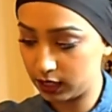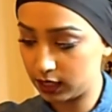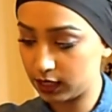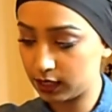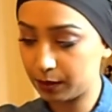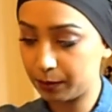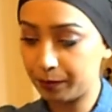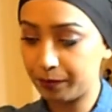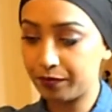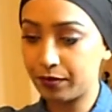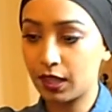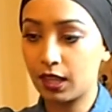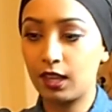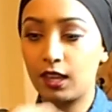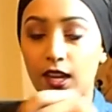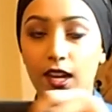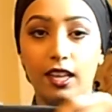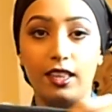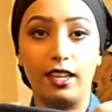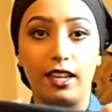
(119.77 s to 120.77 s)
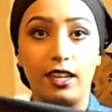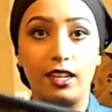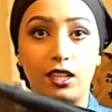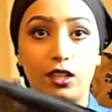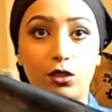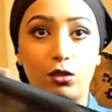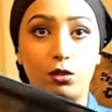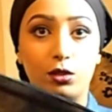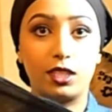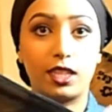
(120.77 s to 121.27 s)
and then
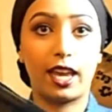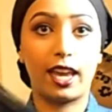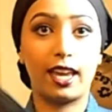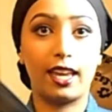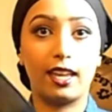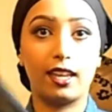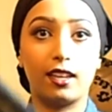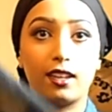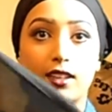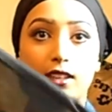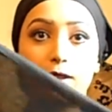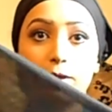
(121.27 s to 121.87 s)
you'll take